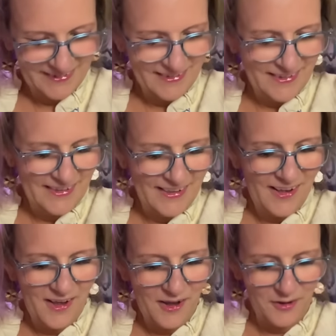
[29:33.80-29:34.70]

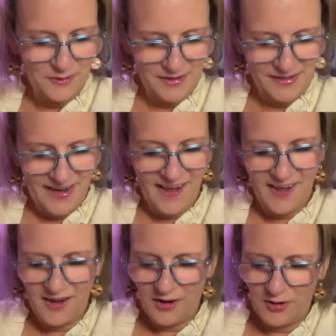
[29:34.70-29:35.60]
Oh
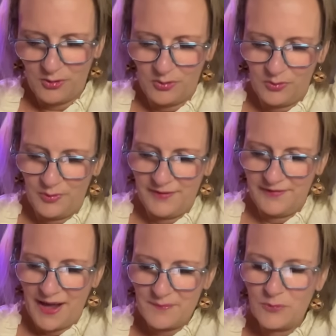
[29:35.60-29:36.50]
no, we've got
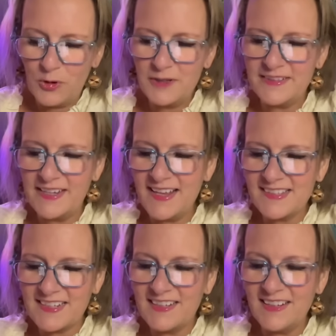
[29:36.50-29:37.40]
more dust
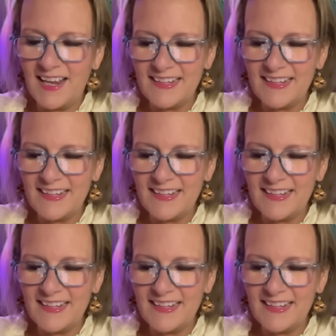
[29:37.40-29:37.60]
collecting